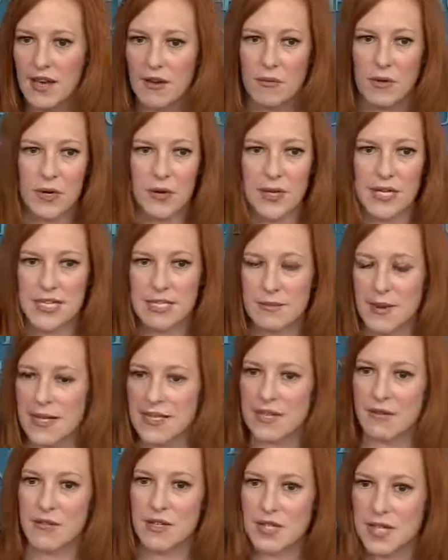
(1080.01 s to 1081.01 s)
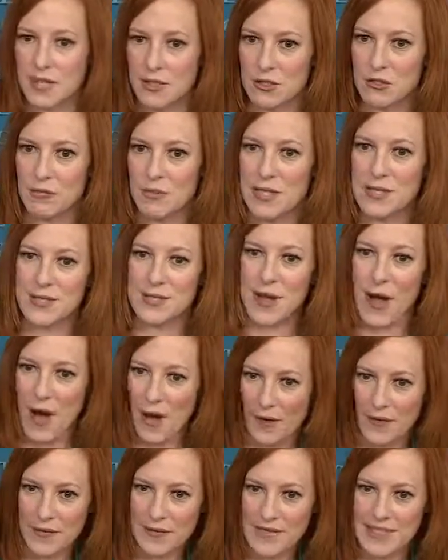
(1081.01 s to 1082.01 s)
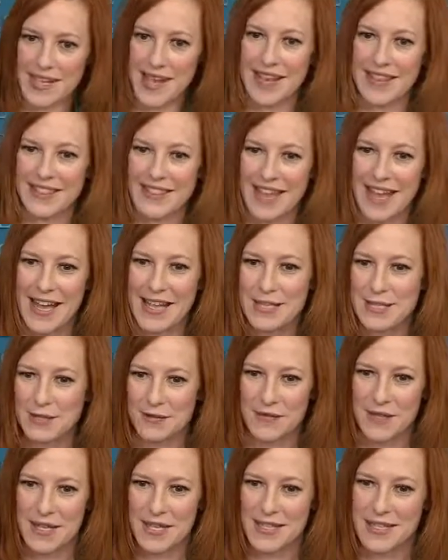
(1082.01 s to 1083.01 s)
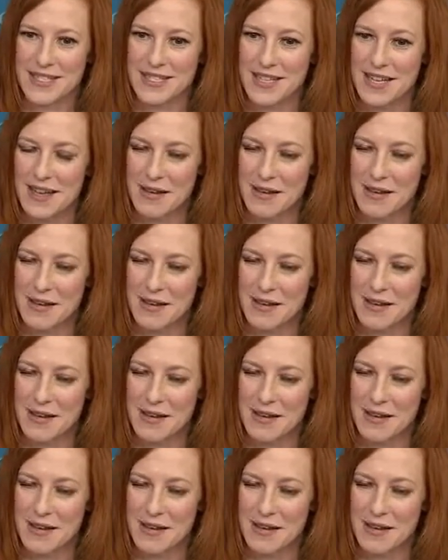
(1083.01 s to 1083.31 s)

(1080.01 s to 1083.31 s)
We don't expect everything to be solved at the end of this